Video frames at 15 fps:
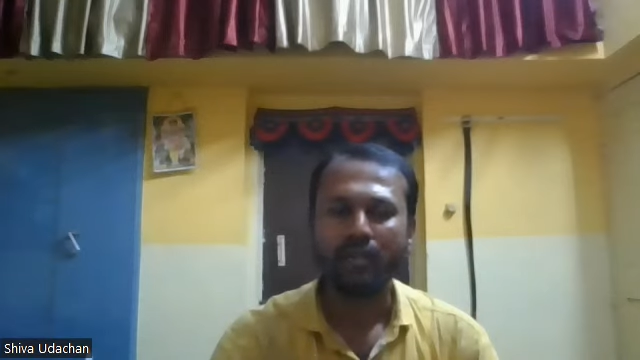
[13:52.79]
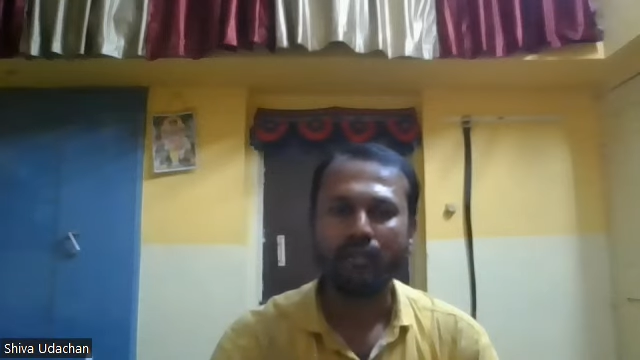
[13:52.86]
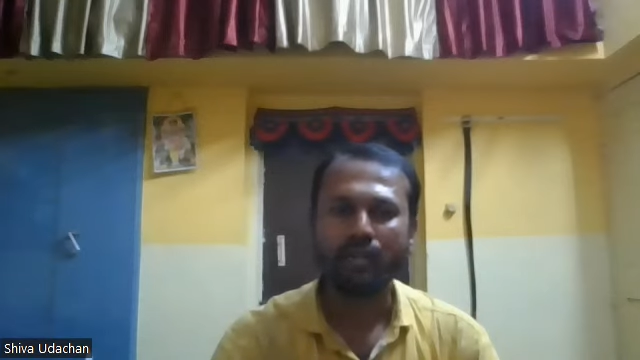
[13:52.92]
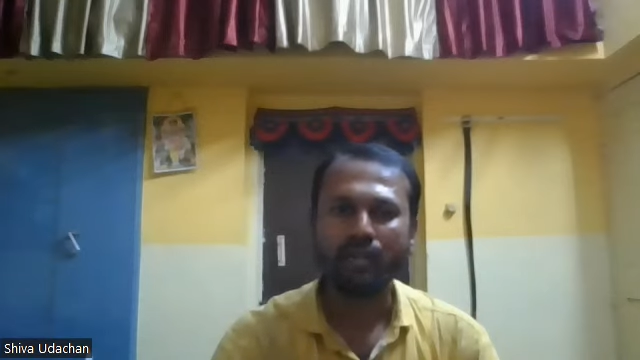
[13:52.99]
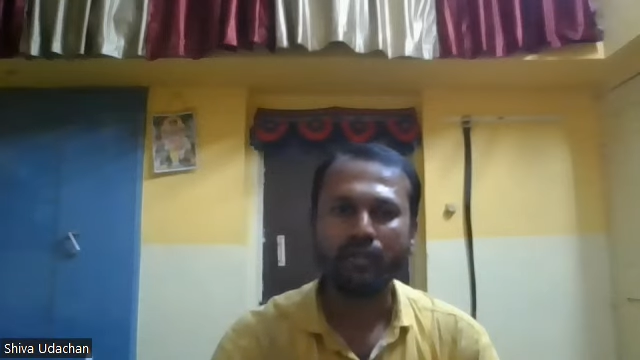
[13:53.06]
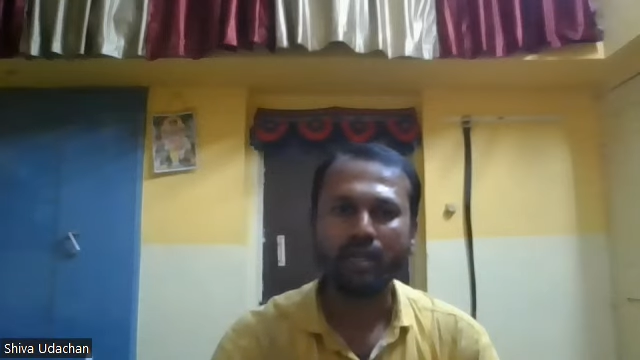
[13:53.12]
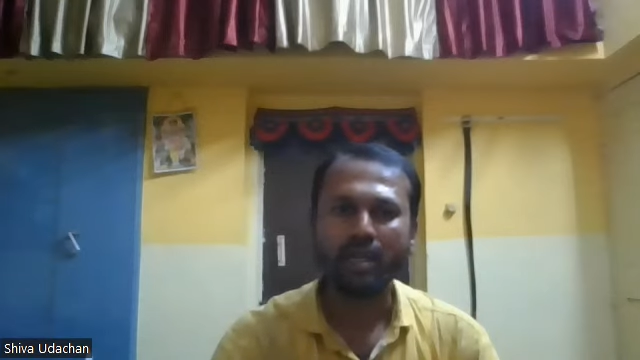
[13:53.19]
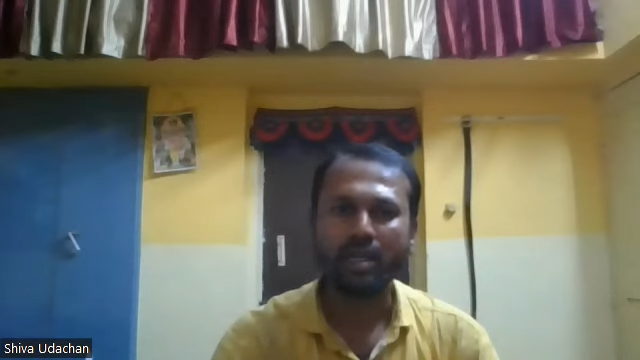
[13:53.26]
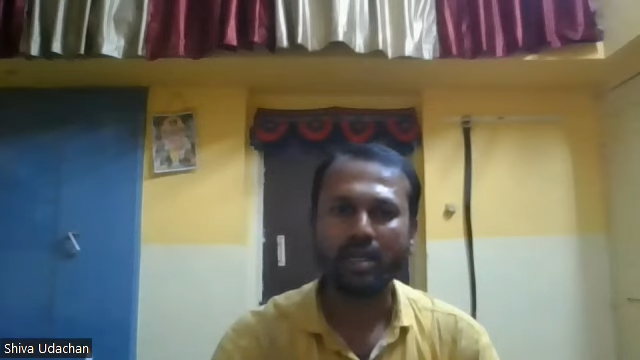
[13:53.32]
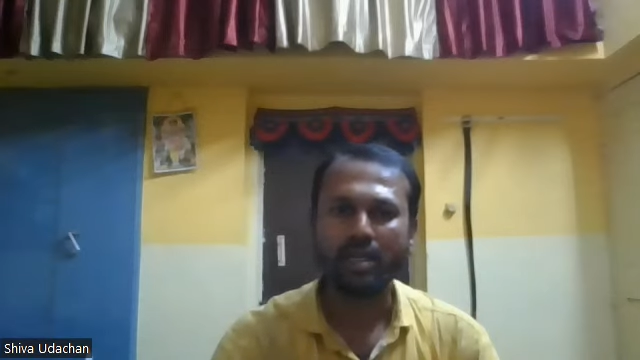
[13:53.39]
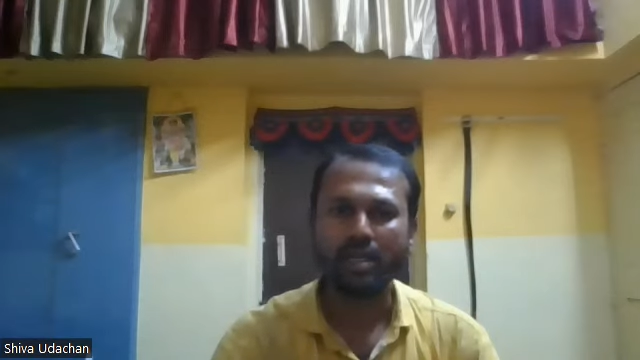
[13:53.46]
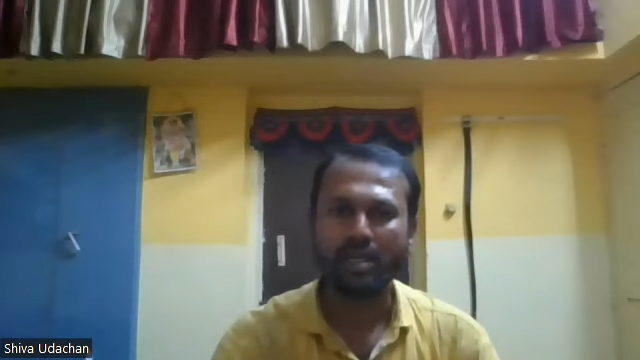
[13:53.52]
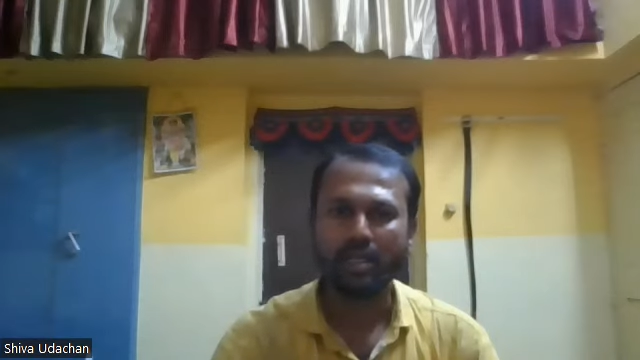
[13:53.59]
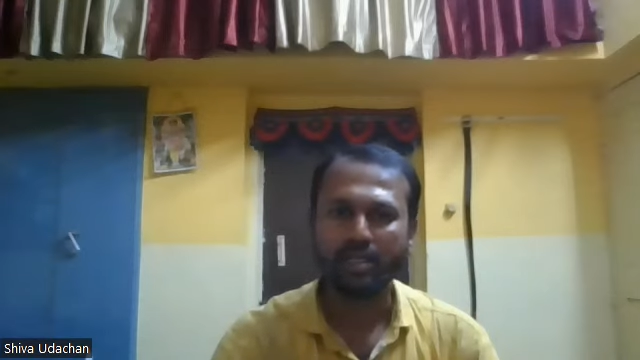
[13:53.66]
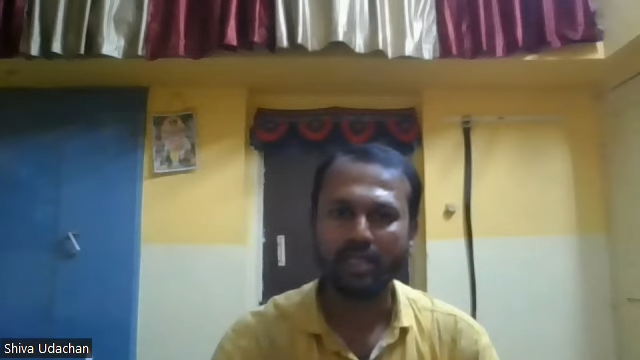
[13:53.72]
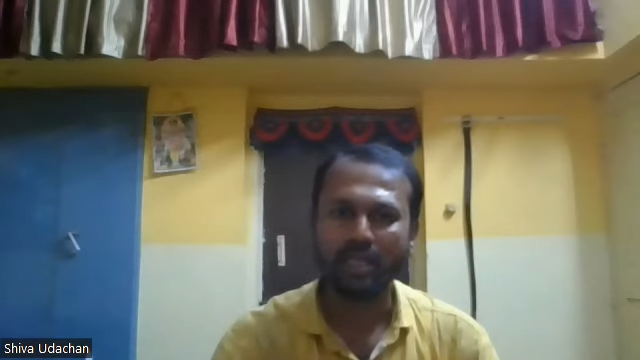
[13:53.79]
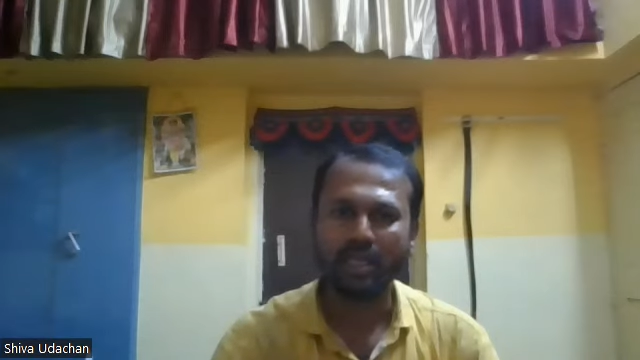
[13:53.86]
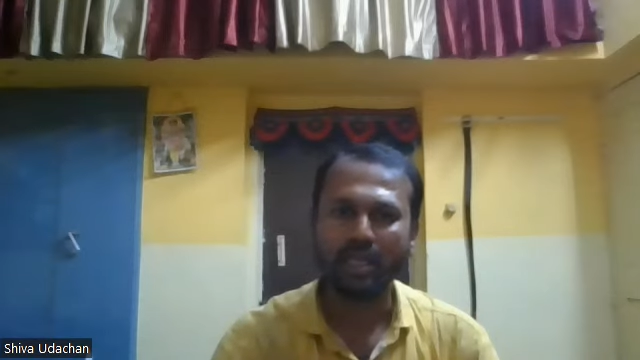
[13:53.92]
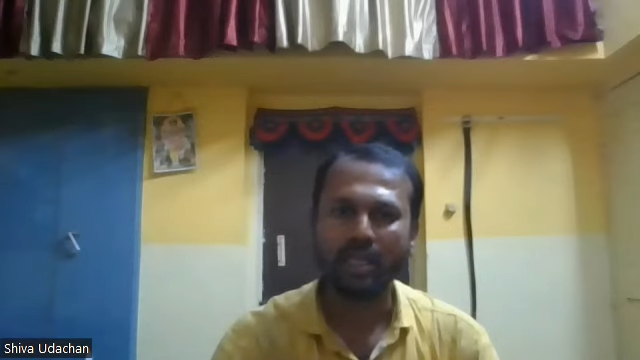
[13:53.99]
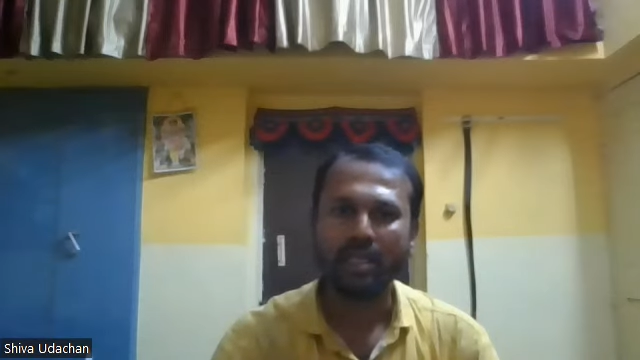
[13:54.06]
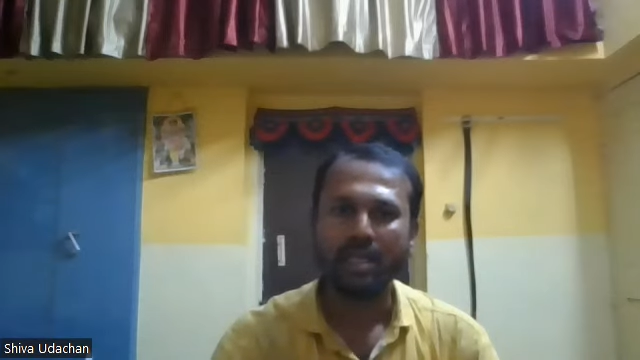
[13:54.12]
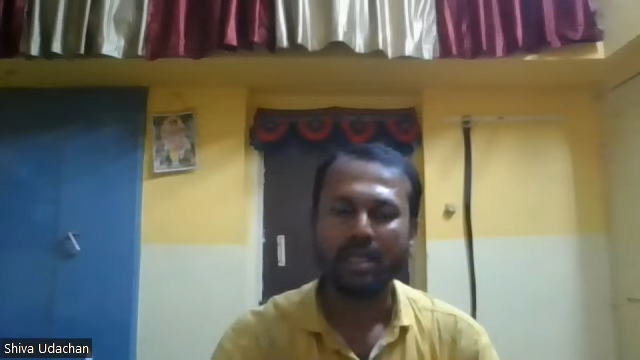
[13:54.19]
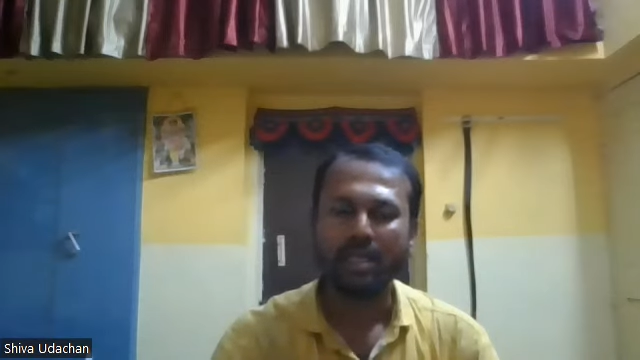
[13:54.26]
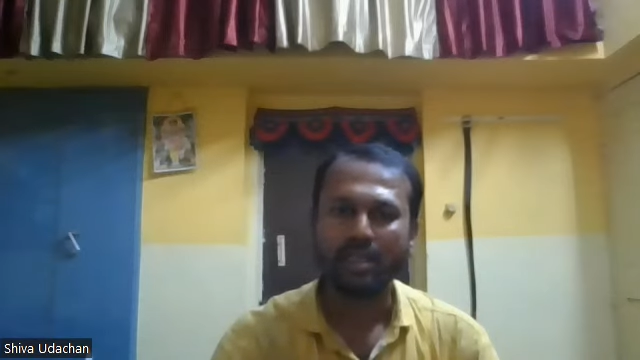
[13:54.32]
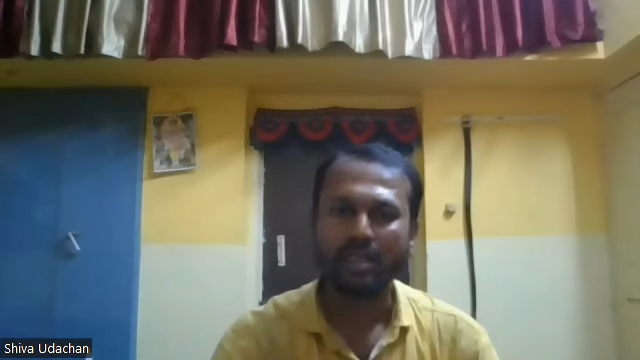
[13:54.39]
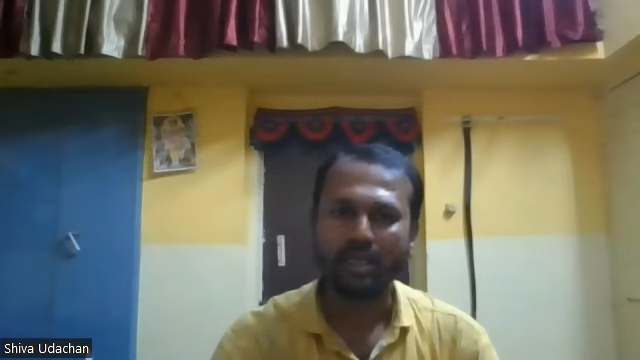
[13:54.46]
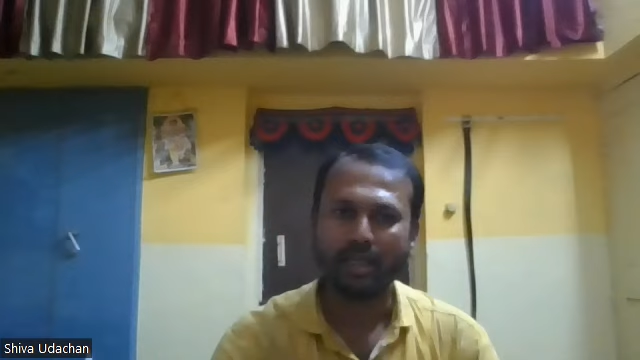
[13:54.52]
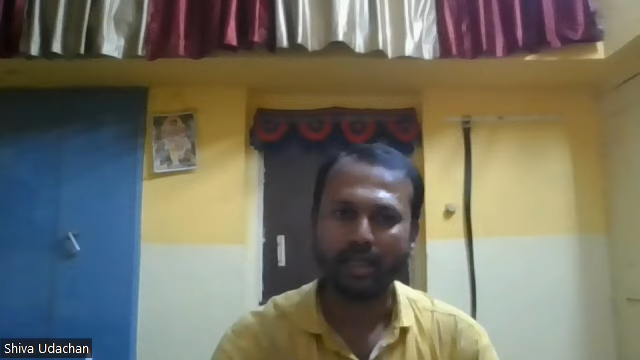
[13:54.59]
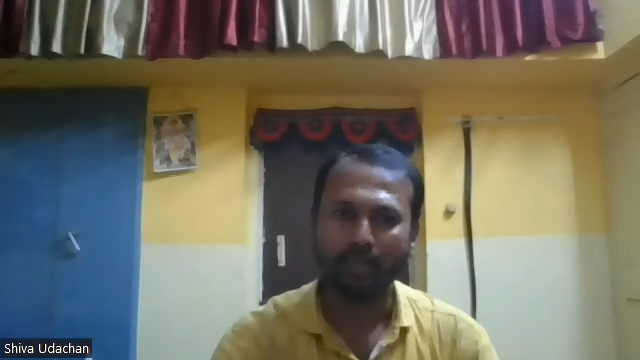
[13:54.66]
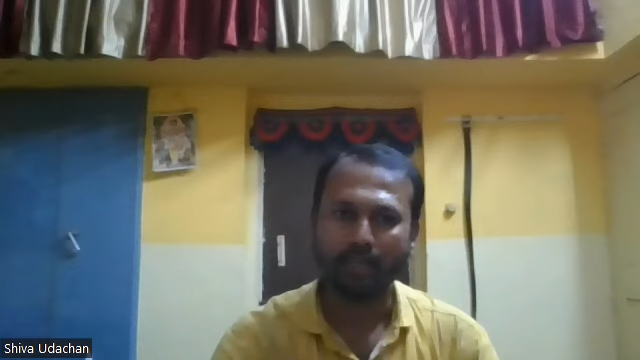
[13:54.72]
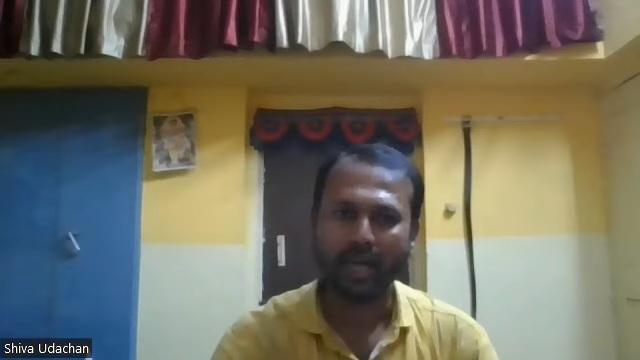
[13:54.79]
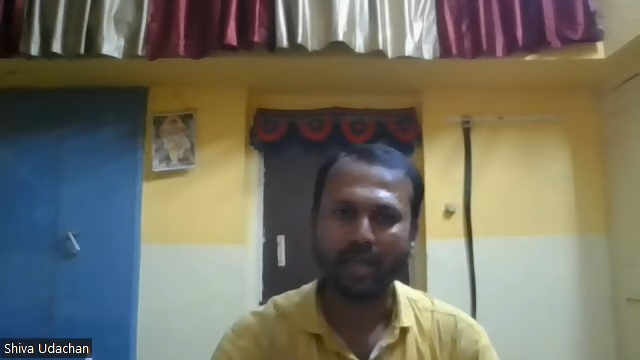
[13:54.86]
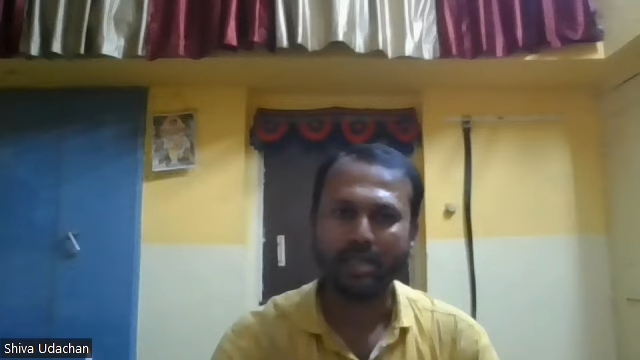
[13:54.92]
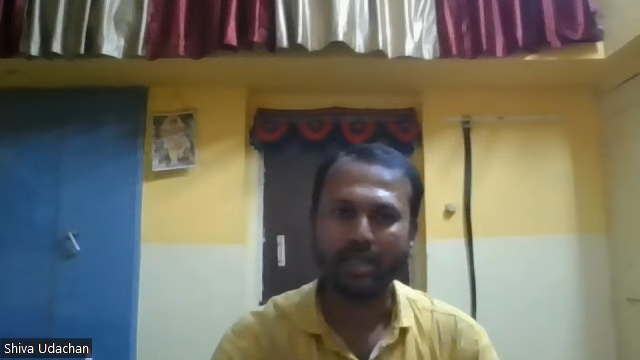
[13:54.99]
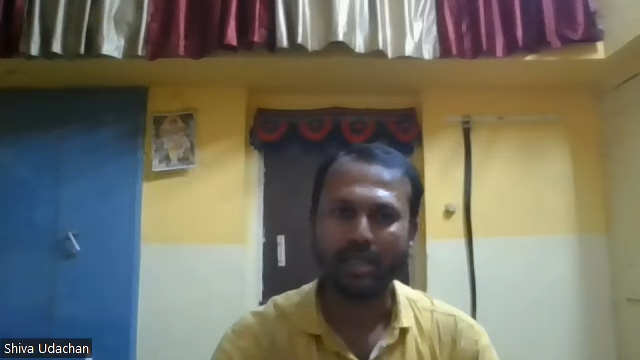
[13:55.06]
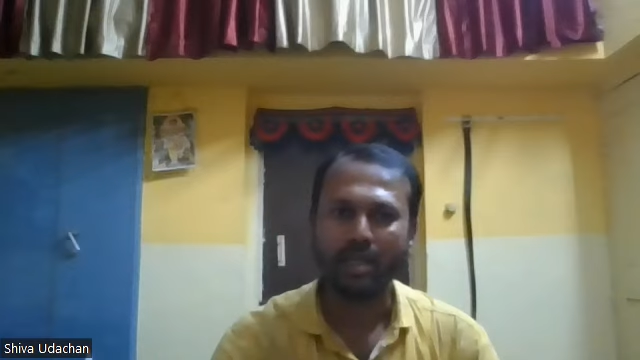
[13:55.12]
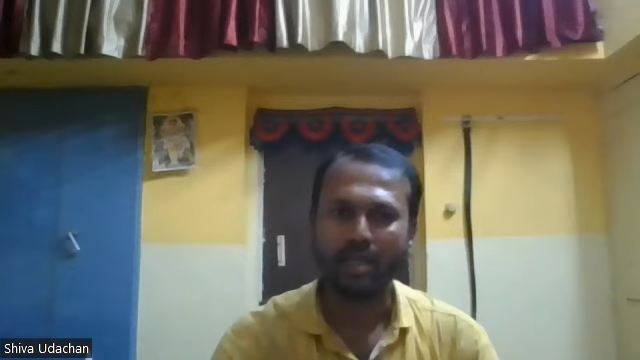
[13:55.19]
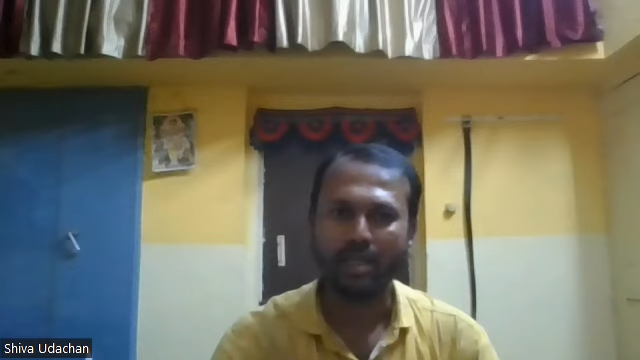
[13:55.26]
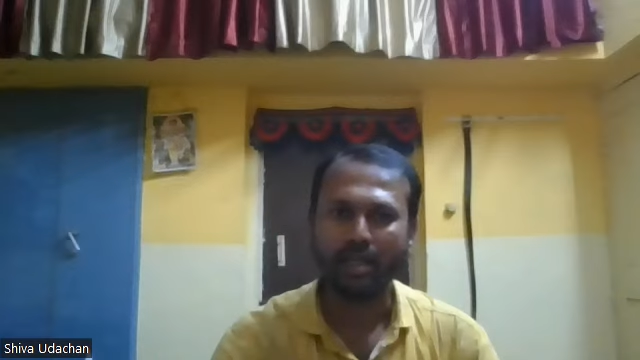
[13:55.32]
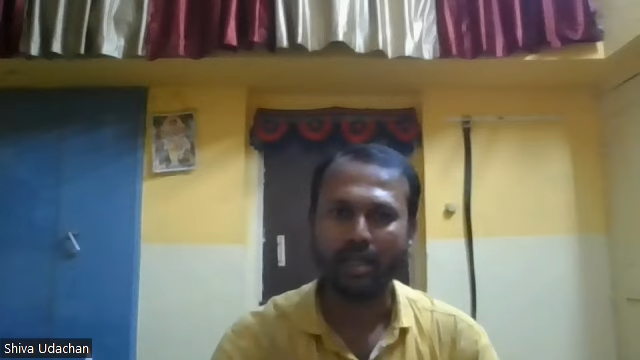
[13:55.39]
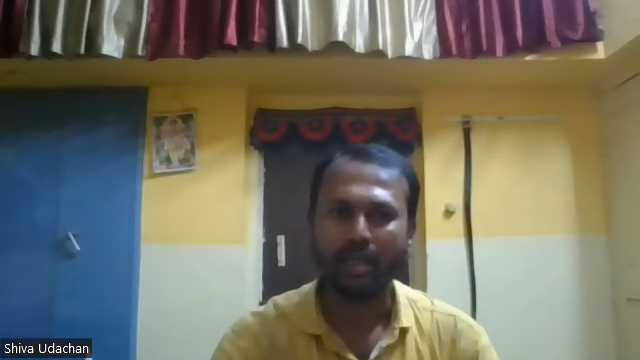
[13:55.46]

which we are seeing the plants at